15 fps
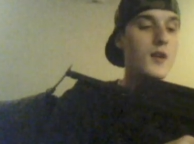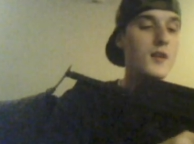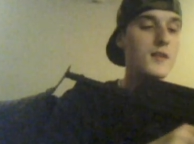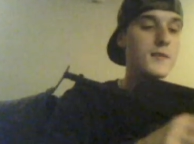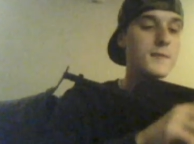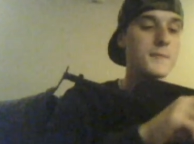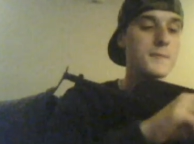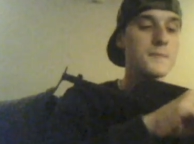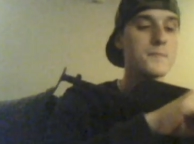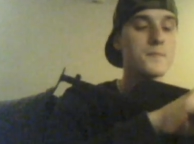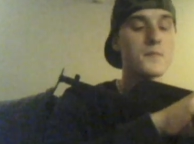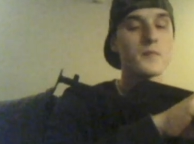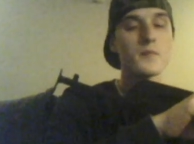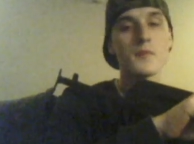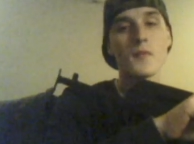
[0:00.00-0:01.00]
wet.
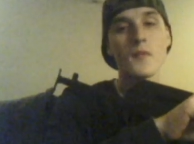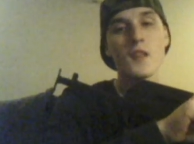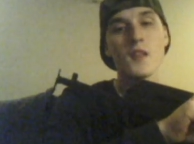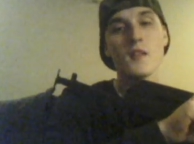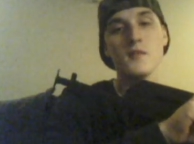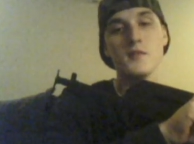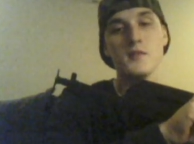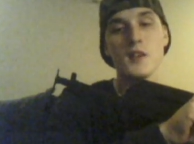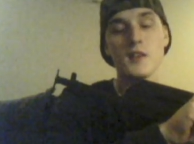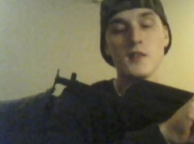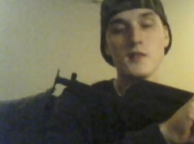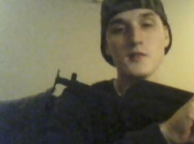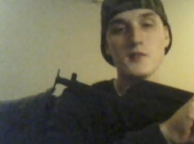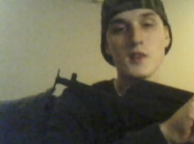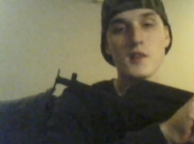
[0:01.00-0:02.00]
You
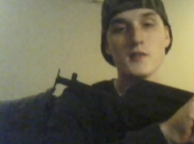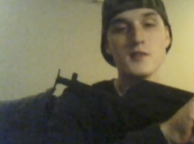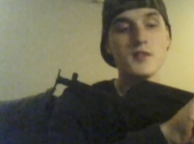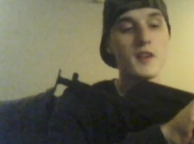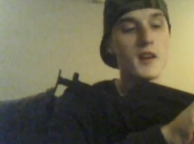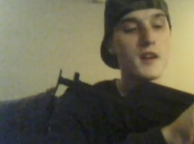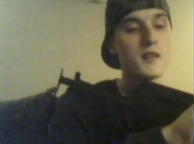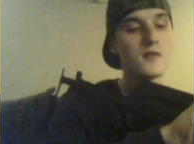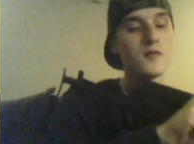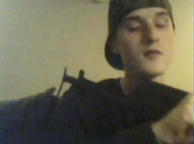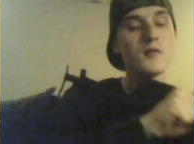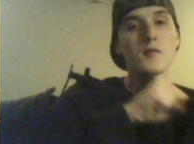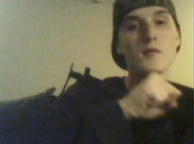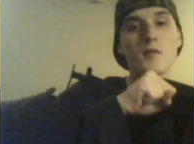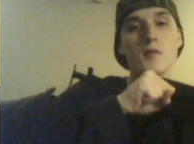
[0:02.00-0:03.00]
take your charging handle,